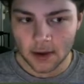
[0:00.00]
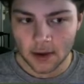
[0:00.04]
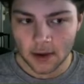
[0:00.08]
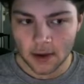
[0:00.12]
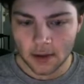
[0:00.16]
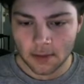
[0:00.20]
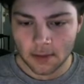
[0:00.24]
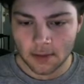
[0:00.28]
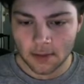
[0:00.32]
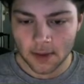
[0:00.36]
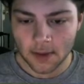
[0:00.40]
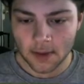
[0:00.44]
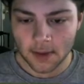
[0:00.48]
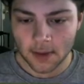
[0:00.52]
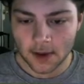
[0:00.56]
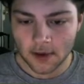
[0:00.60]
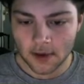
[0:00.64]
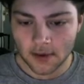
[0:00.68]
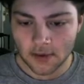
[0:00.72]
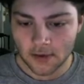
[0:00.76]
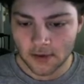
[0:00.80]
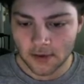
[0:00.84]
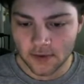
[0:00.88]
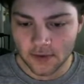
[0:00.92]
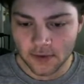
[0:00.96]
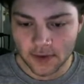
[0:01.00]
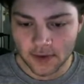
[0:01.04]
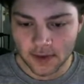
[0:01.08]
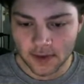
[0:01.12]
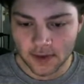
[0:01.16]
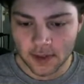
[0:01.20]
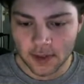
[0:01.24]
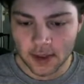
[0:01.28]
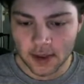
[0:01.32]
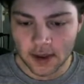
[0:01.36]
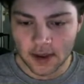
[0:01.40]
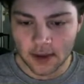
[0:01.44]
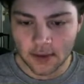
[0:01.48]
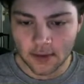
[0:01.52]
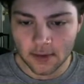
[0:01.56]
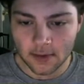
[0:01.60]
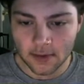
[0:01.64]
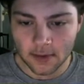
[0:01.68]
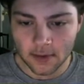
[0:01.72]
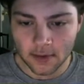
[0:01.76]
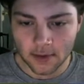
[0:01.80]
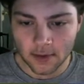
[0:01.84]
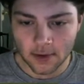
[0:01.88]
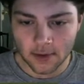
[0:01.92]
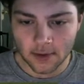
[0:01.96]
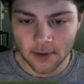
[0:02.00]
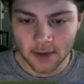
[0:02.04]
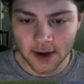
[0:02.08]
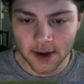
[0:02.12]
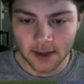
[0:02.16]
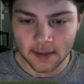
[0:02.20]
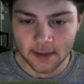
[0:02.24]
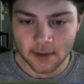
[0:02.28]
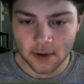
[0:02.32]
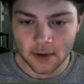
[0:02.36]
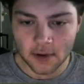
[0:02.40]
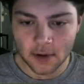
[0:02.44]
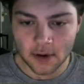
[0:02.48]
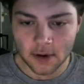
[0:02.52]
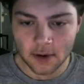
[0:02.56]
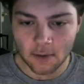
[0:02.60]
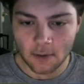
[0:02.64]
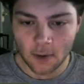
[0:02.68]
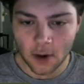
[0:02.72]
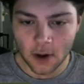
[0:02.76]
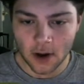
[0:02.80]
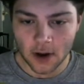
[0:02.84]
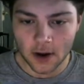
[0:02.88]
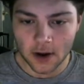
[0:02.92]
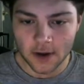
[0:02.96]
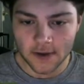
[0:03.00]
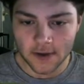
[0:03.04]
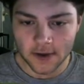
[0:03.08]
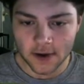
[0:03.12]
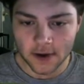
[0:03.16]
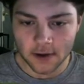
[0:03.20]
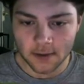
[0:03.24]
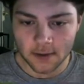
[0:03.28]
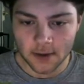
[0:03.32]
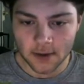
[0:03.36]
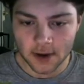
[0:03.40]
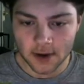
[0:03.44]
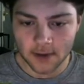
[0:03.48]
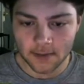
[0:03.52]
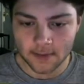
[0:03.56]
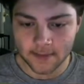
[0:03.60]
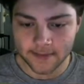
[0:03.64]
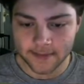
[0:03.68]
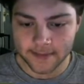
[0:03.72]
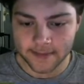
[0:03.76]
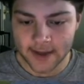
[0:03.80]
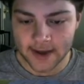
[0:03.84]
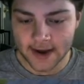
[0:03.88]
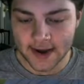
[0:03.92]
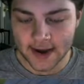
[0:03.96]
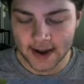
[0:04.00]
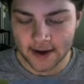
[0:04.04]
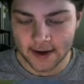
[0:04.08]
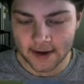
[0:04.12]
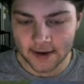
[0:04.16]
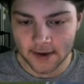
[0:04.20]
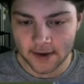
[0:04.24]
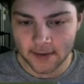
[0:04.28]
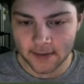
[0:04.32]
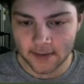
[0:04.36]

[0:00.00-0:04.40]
Maybe he'll just take the or bite the bullet and walk us here, but I doubt it.